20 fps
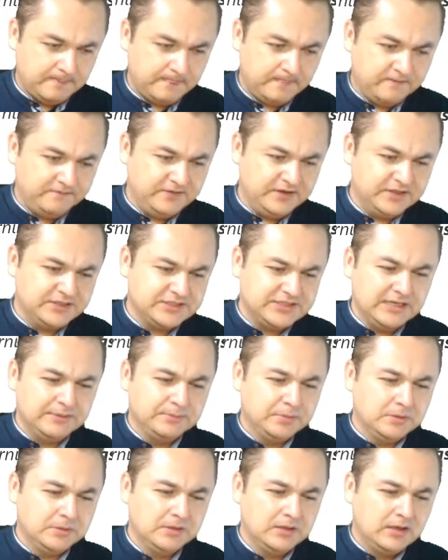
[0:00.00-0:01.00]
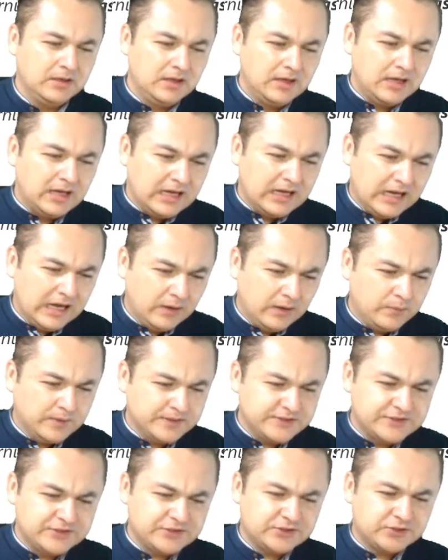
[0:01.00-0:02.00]
For example, I
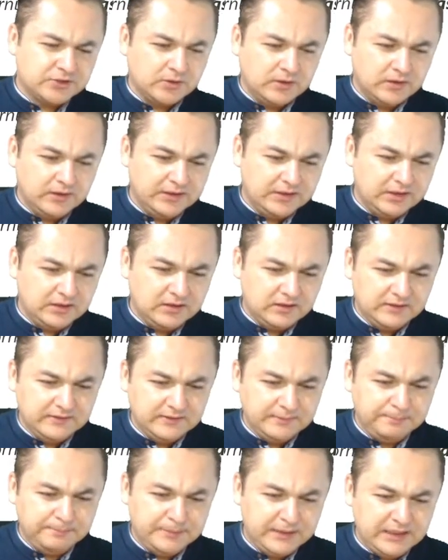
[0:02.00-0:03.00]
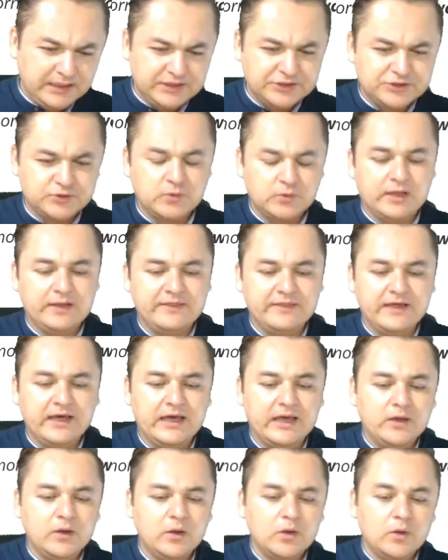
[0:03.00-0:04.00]
was strolling along the beach one
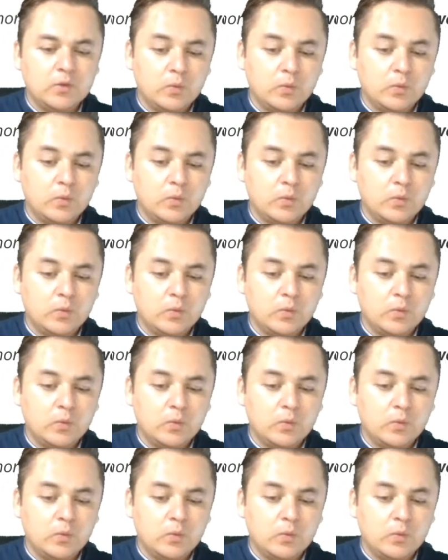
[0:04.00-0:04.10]
day